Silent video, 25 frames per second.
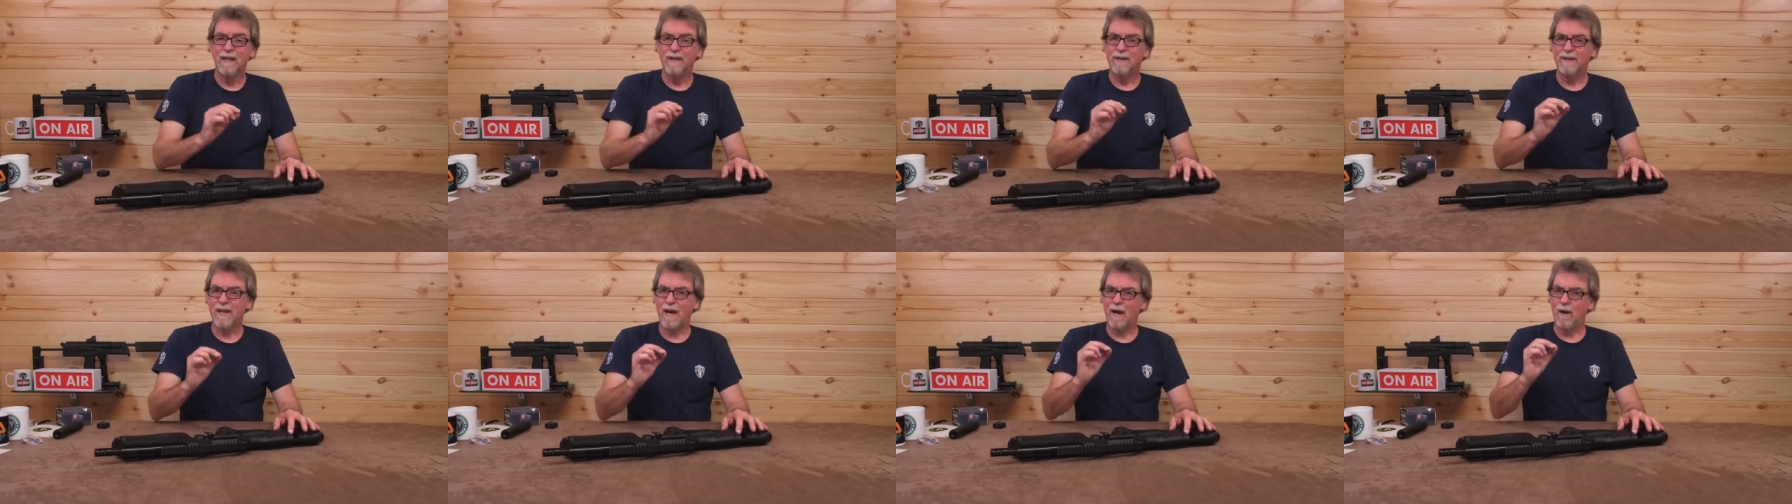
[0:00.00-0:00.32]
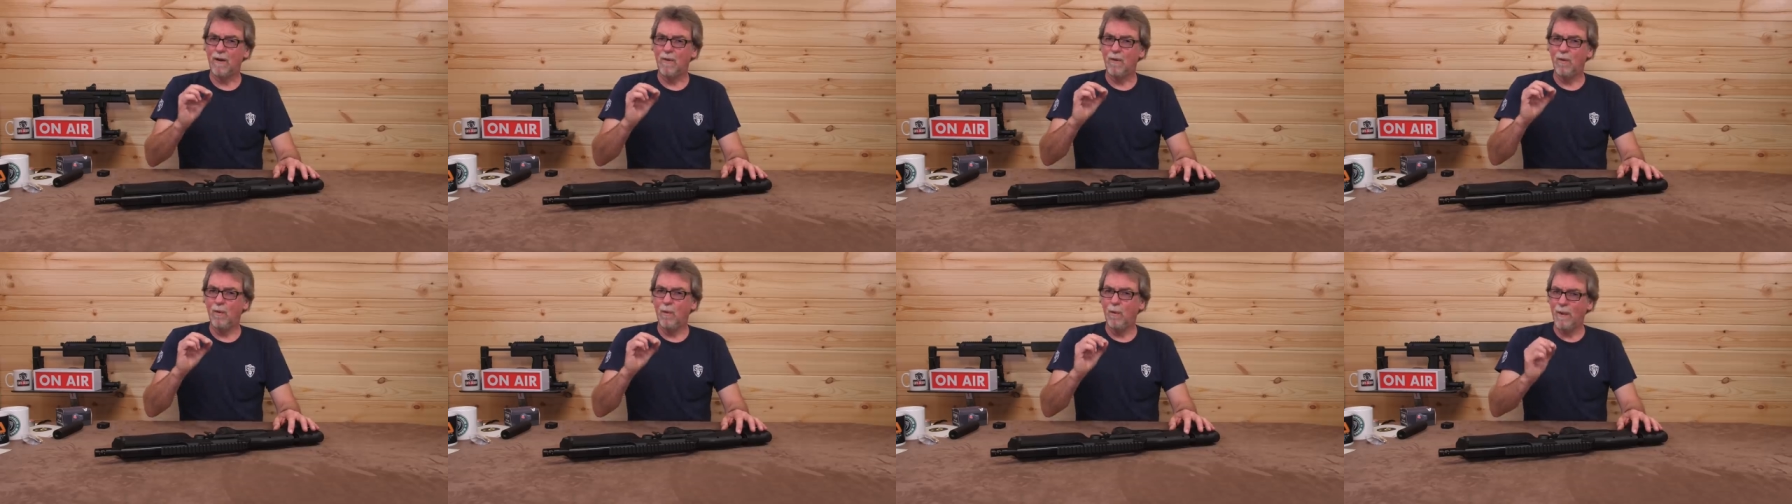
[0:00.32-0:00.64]

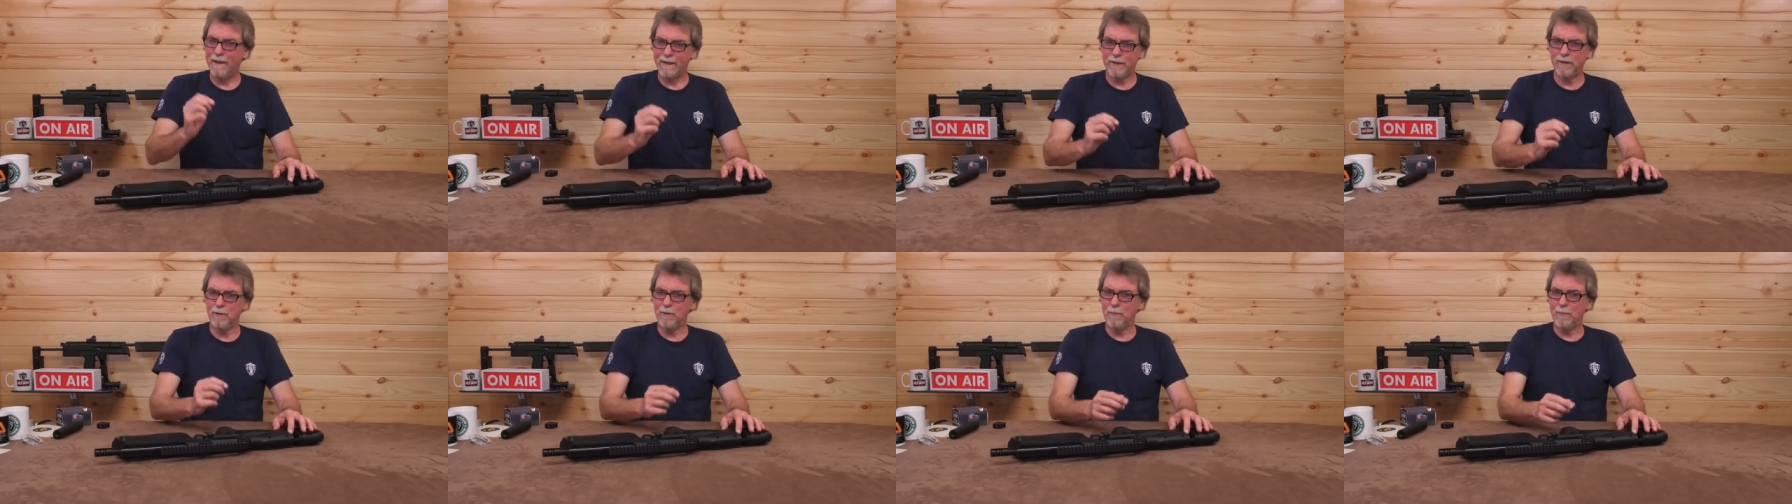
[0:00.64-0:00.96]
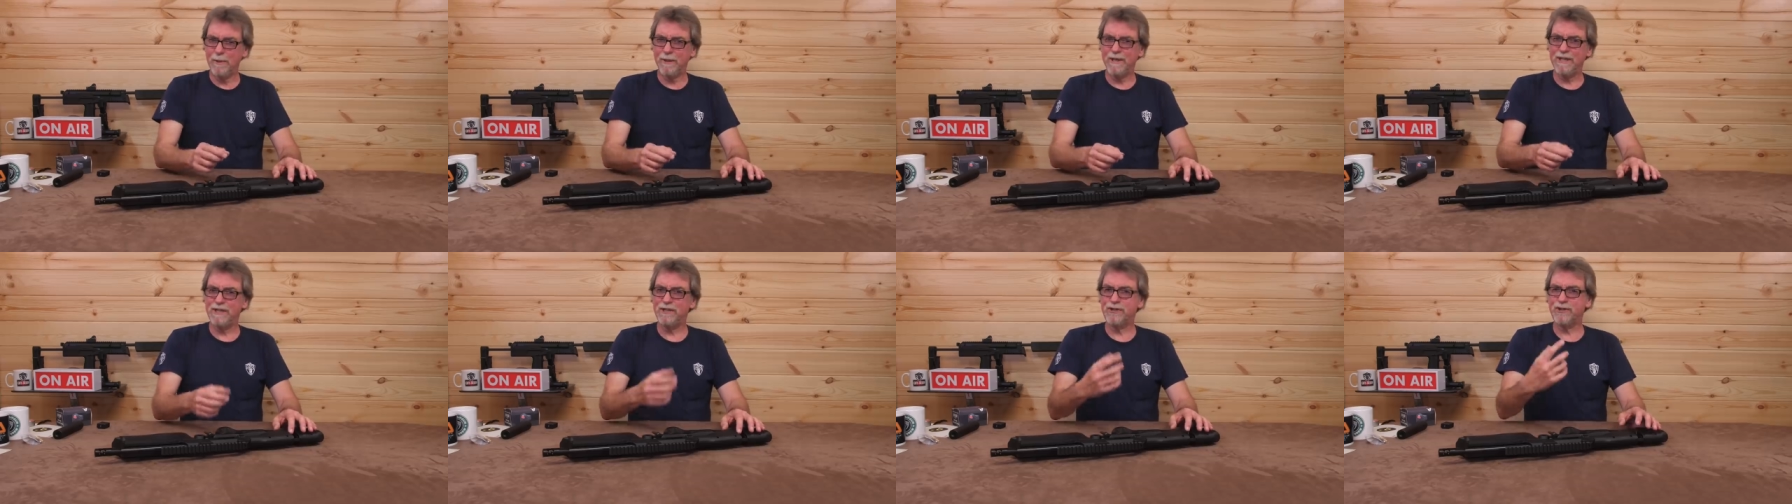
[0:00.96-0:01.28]
Now, when
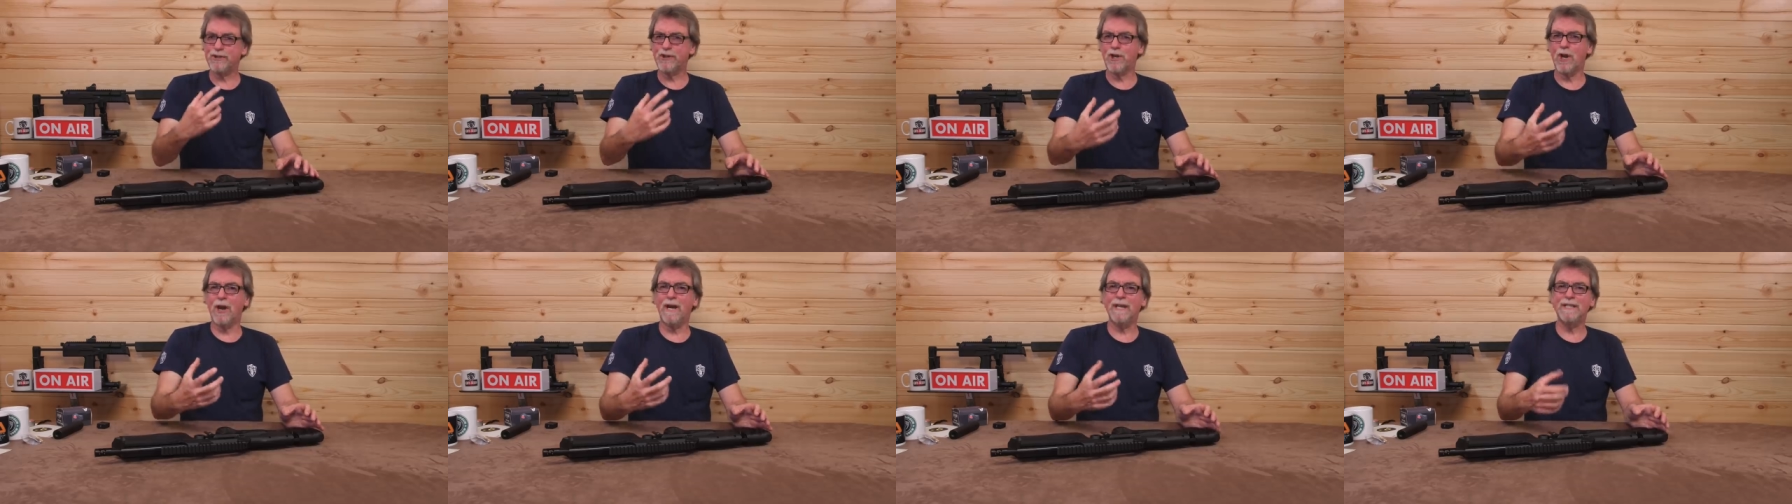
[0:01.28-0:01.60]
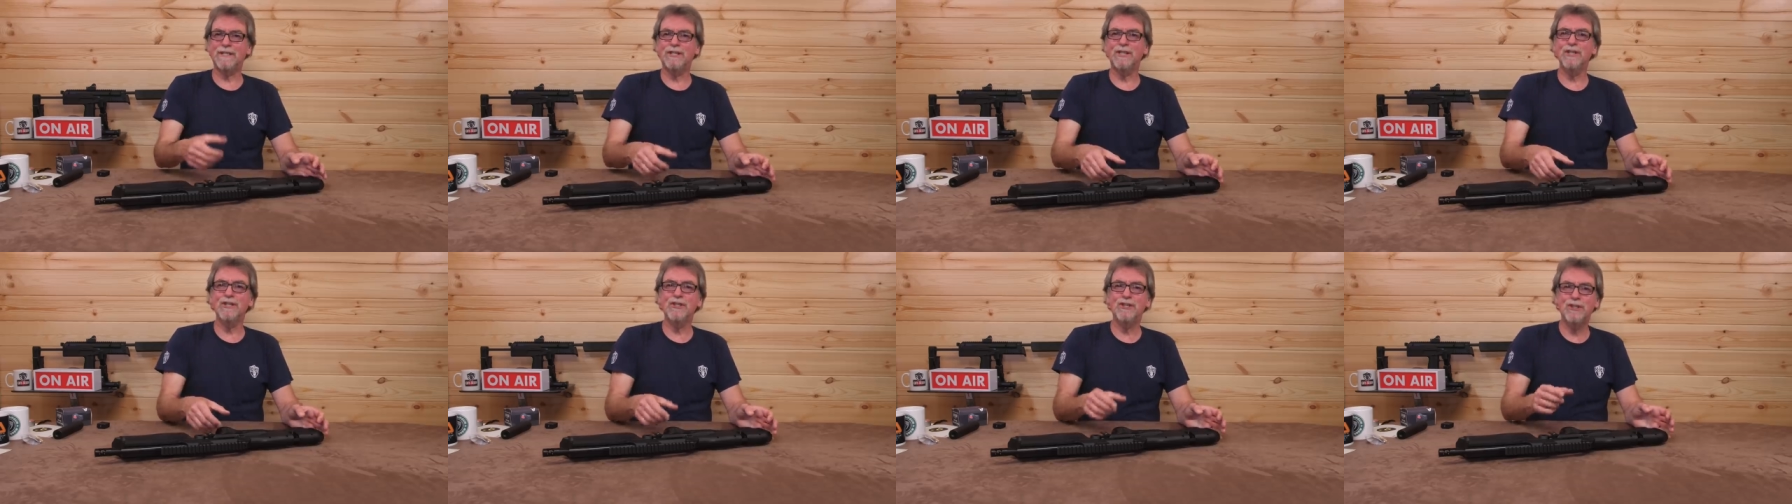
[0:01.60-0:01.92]
companies try
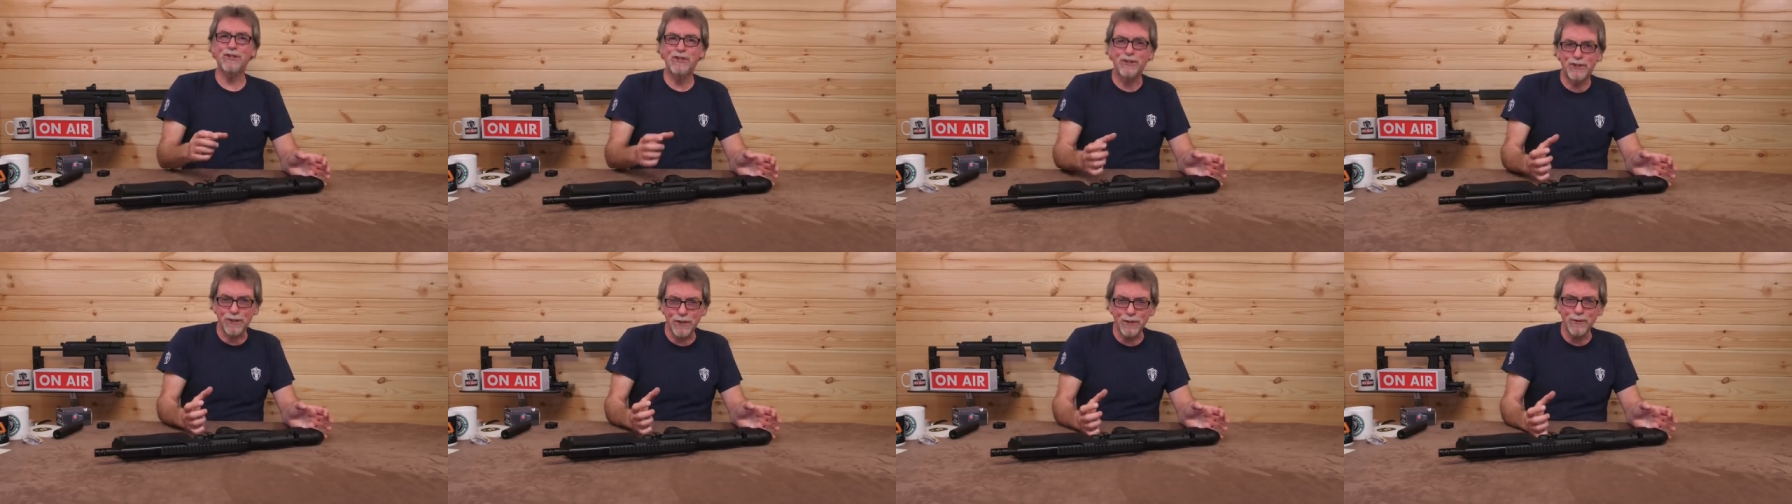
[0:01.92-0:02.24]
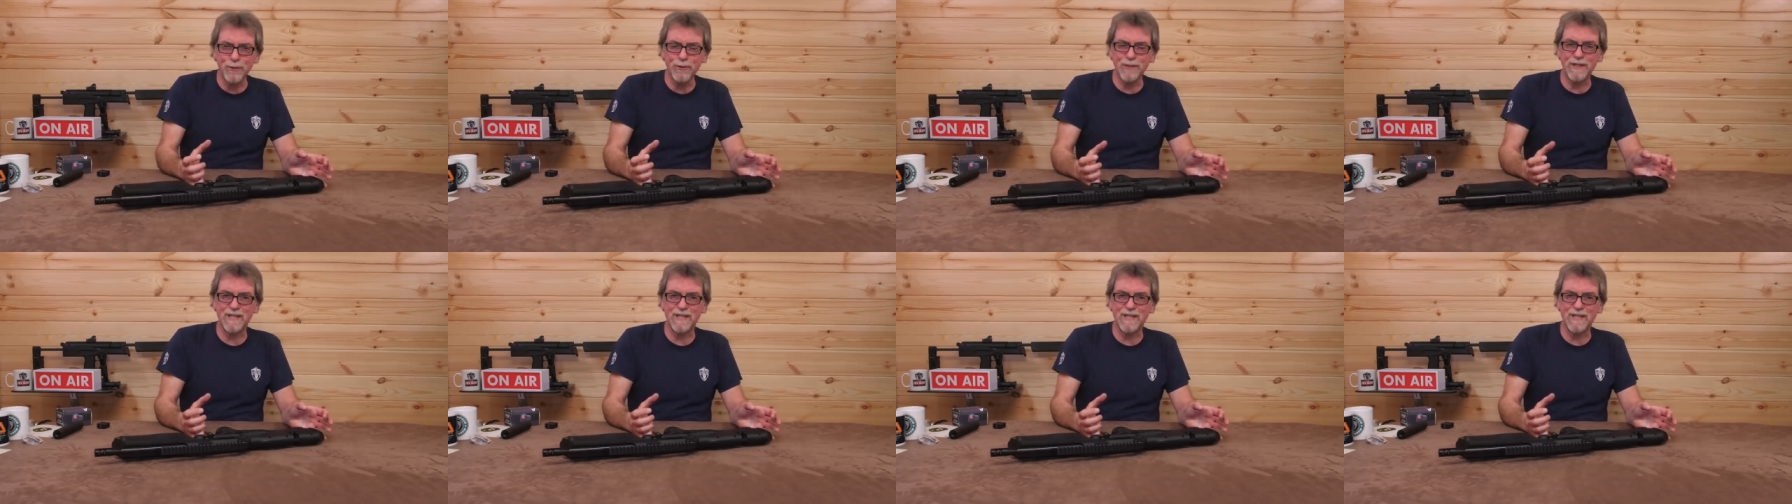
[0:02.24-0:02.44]
to do